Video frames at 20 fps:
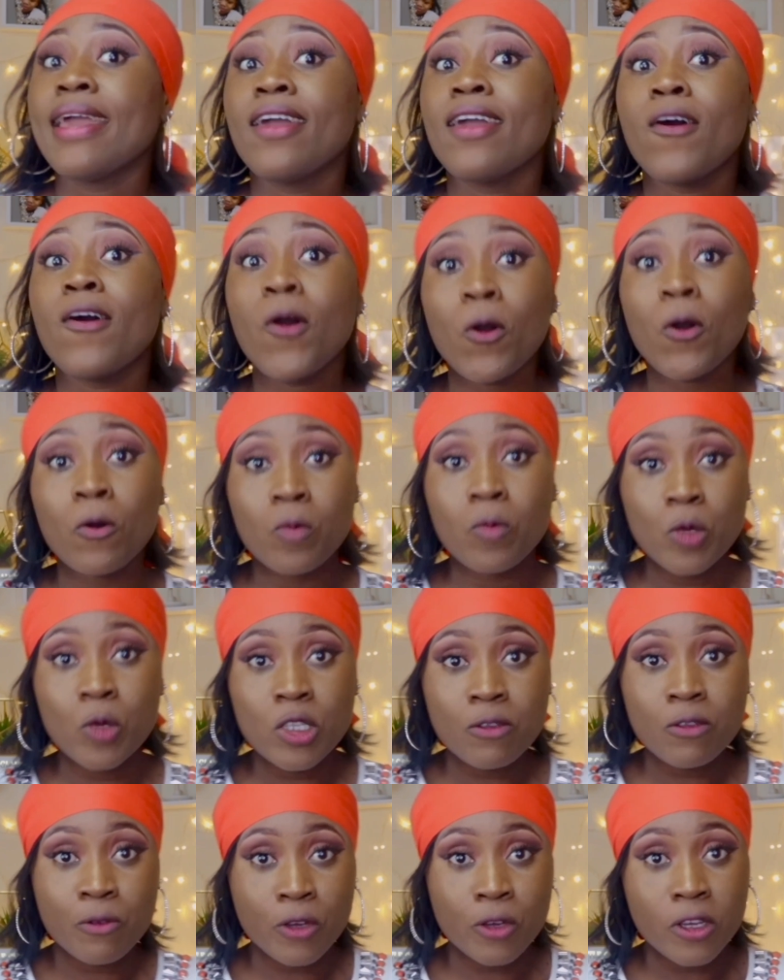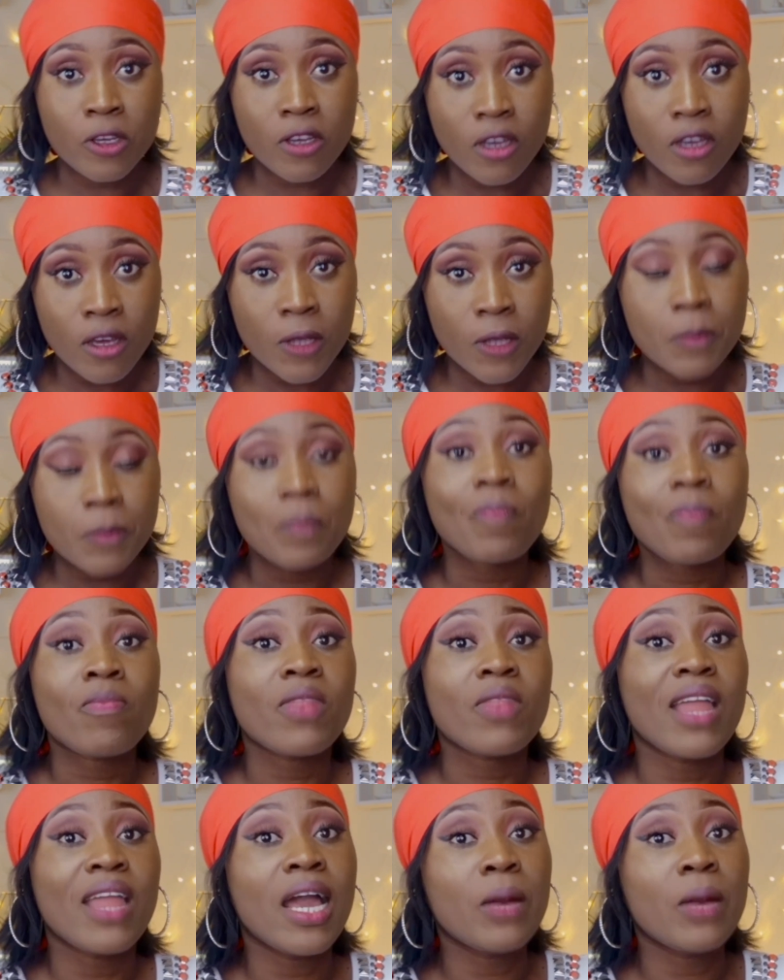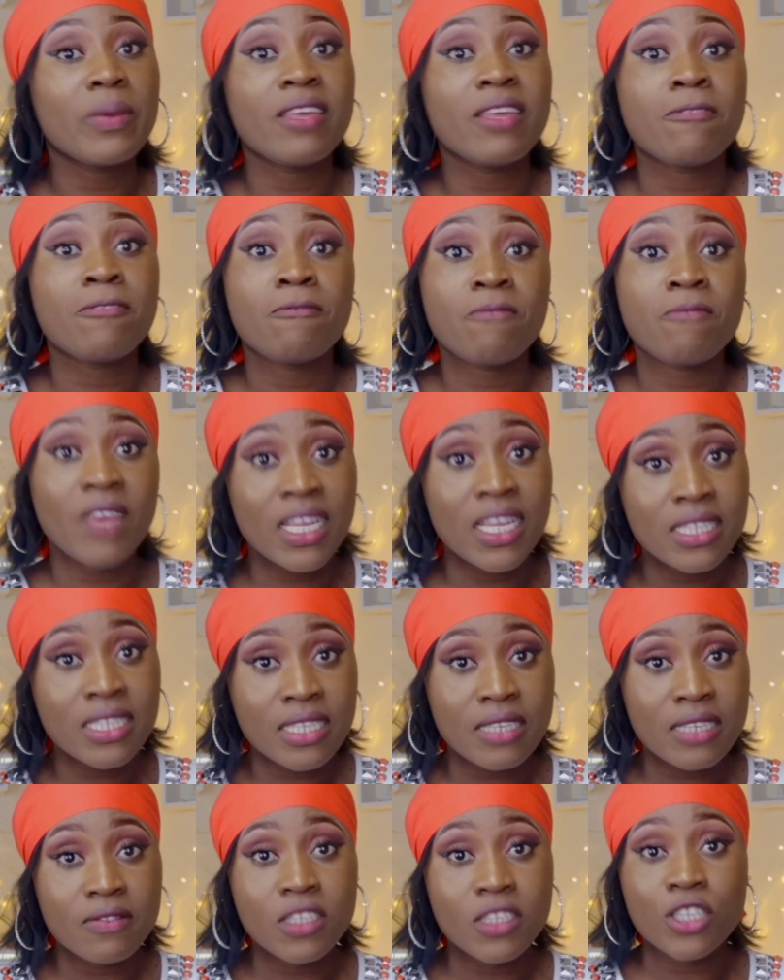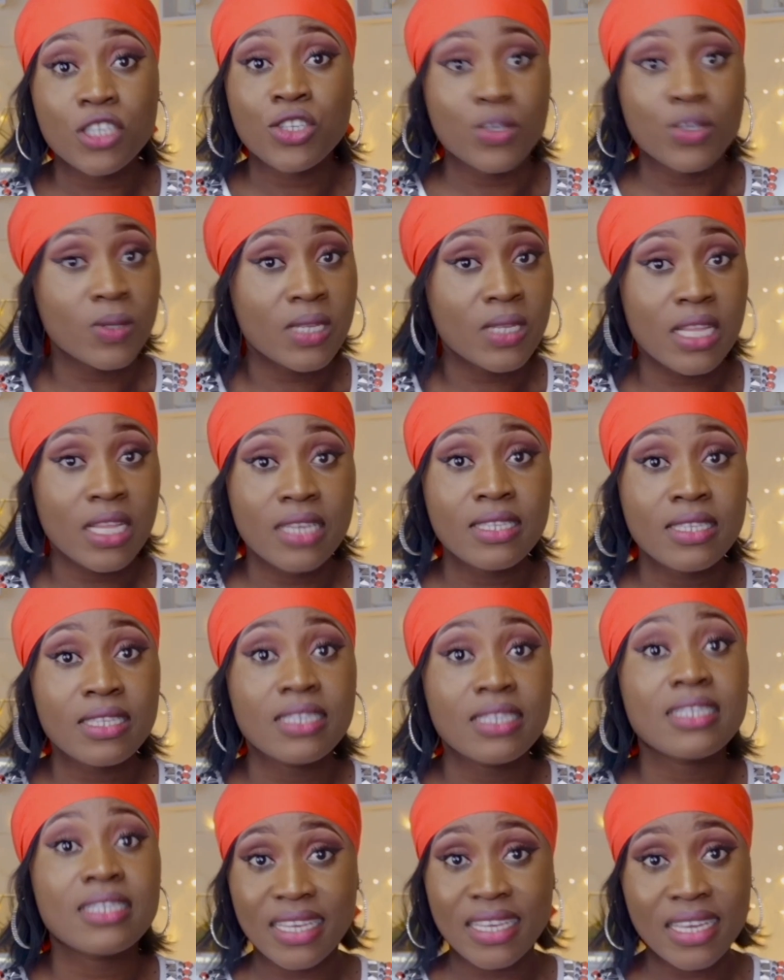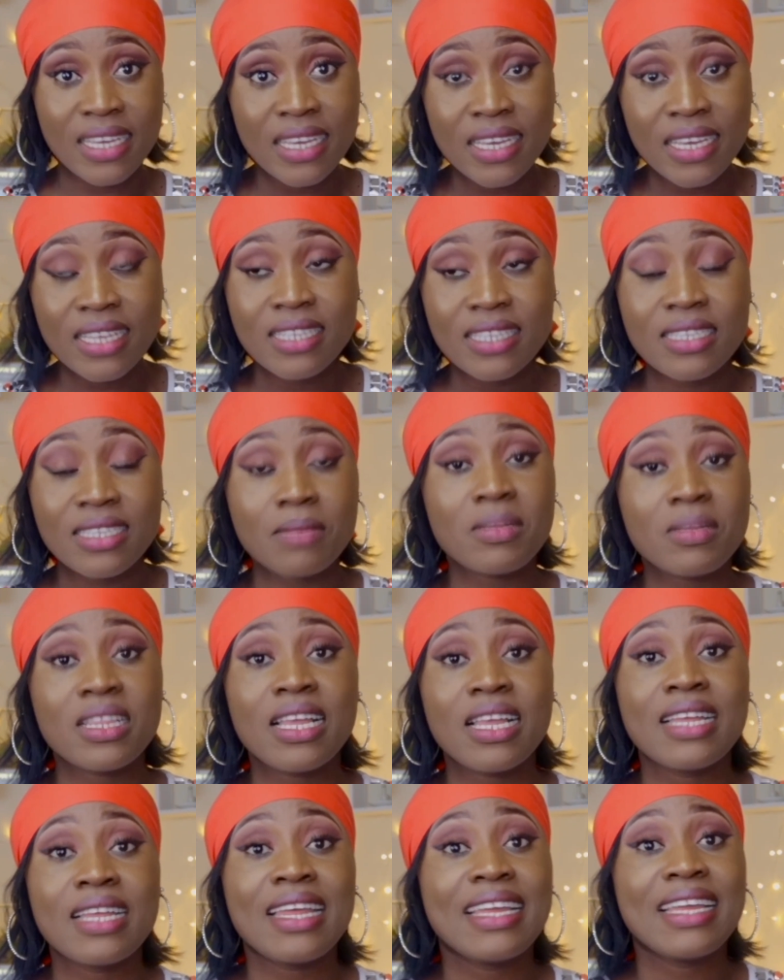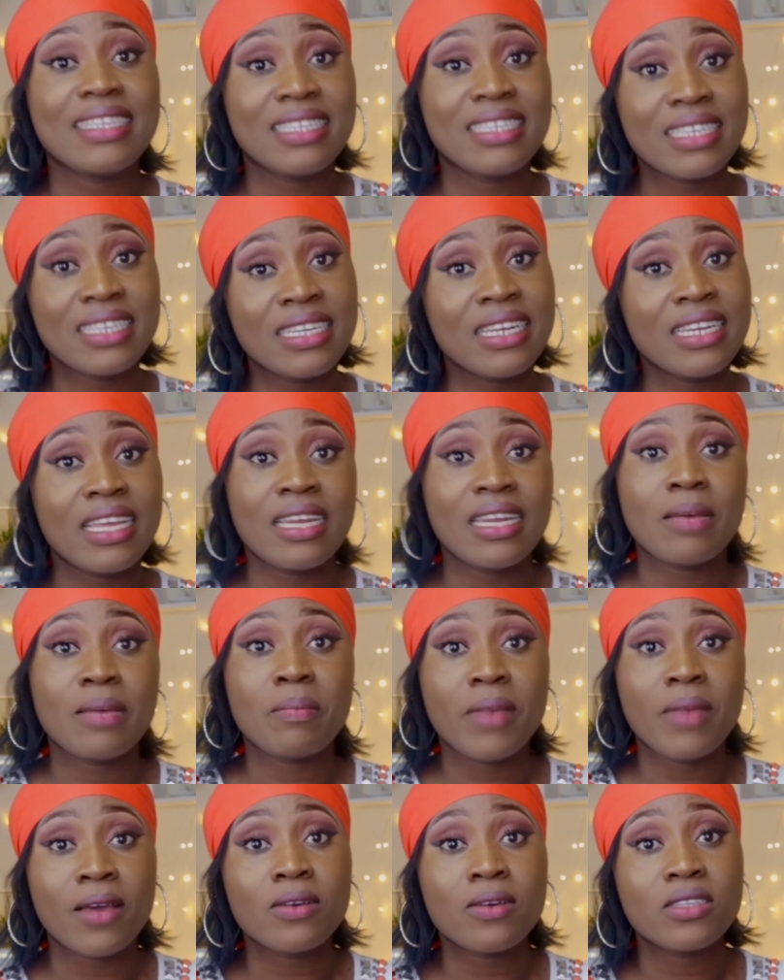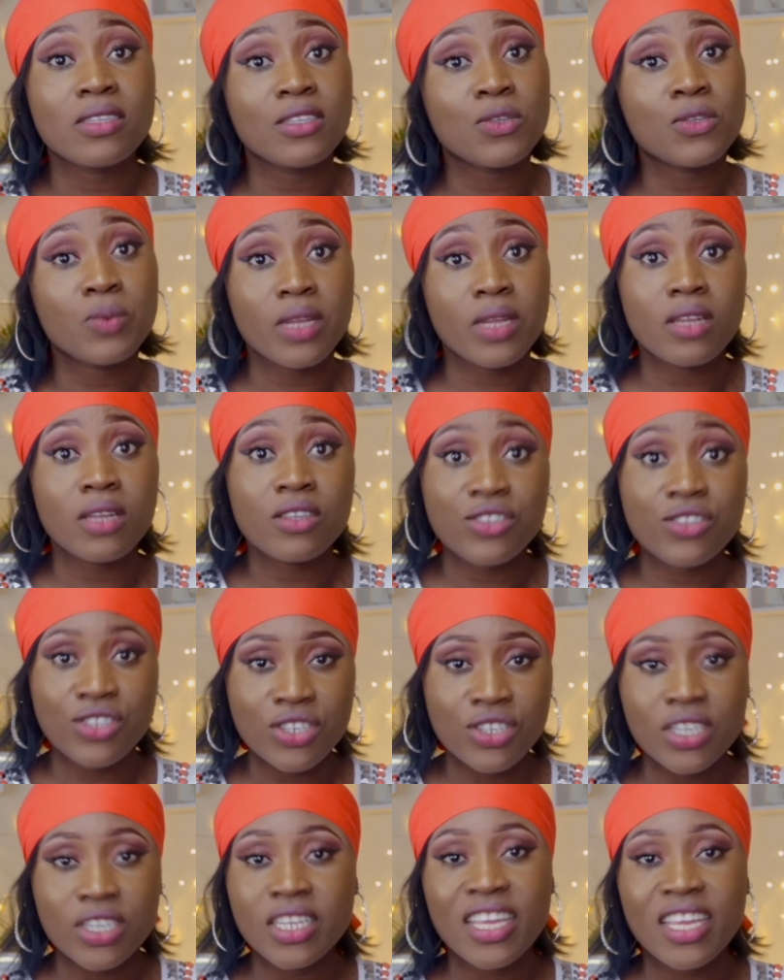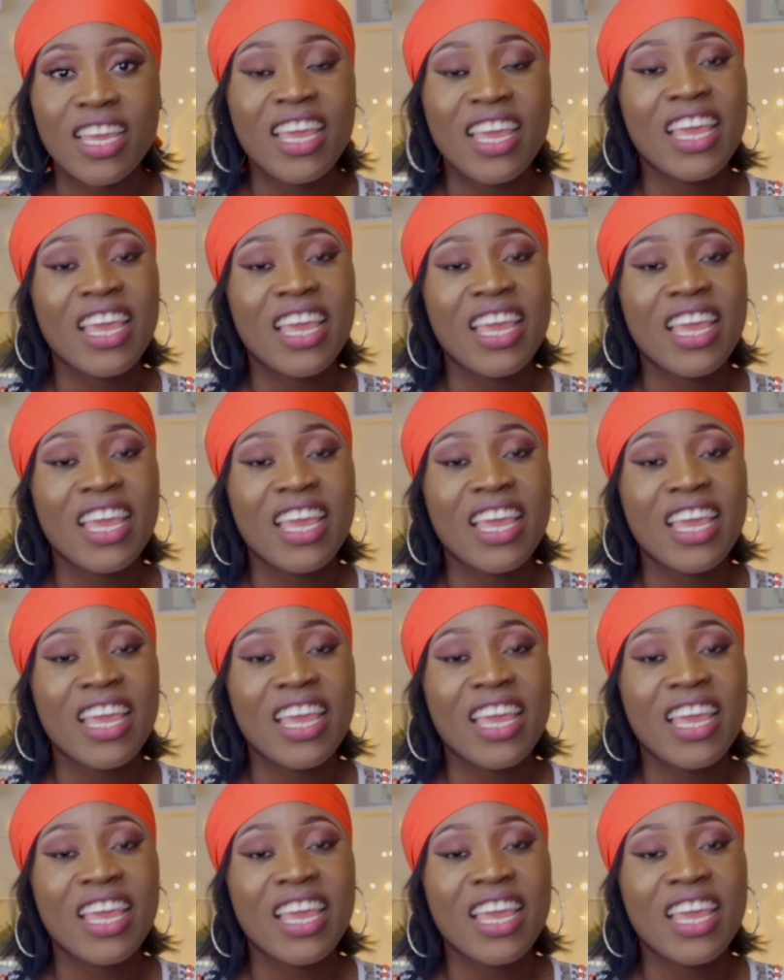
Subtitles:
almost forgot how effective the juice cleanses is. I'm glad I did it and I'm back on this weight loss journey.